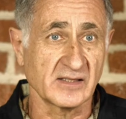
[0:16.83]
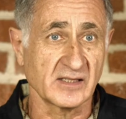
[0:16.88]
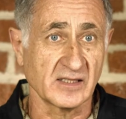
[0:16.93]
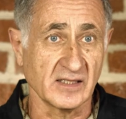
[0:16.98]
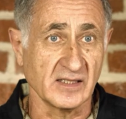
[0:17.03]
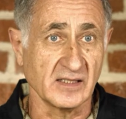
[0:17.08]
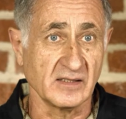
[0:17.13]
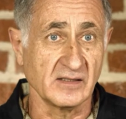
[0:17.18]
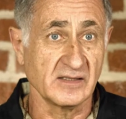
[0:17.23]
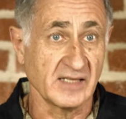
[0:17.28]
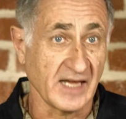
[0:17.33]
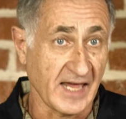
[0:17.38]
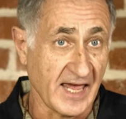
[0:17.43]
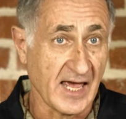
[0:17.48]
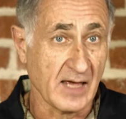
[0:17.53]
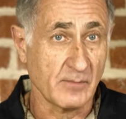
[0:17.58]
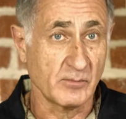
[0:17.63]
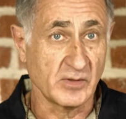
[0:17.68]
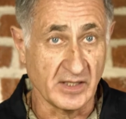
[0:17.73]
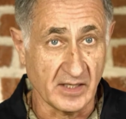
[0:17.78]
the
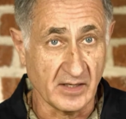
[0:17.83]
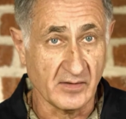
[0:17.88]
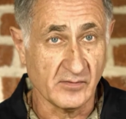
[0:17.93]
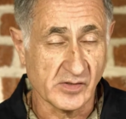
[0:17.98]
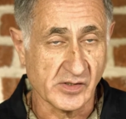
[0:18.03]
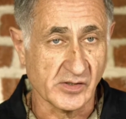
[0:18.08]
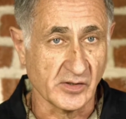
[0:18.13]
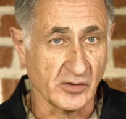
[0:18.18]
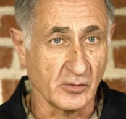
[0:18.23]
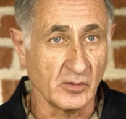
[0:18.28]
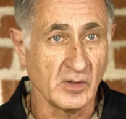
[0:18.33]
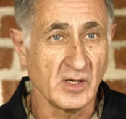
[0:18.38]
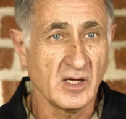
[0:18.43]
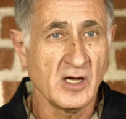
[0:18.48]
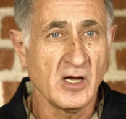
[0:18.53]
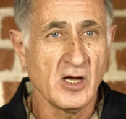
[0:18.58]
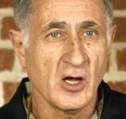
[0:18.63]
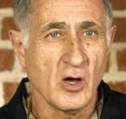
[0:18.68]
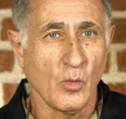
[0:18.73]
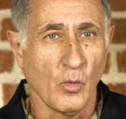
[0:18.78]
tab gives you,
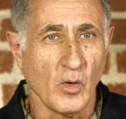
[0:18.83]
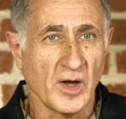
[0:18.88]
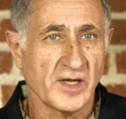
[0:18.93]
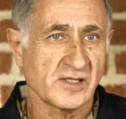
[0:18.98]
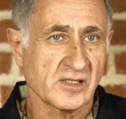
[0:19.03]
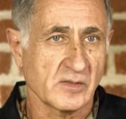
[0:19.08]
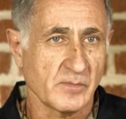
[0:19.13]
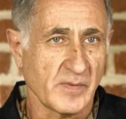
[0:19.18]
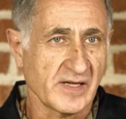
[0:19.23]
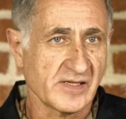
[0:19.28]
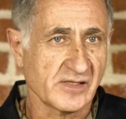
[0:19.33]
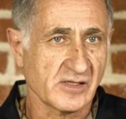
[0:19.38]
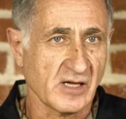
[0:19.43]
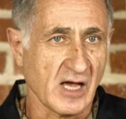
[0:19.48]
what's the best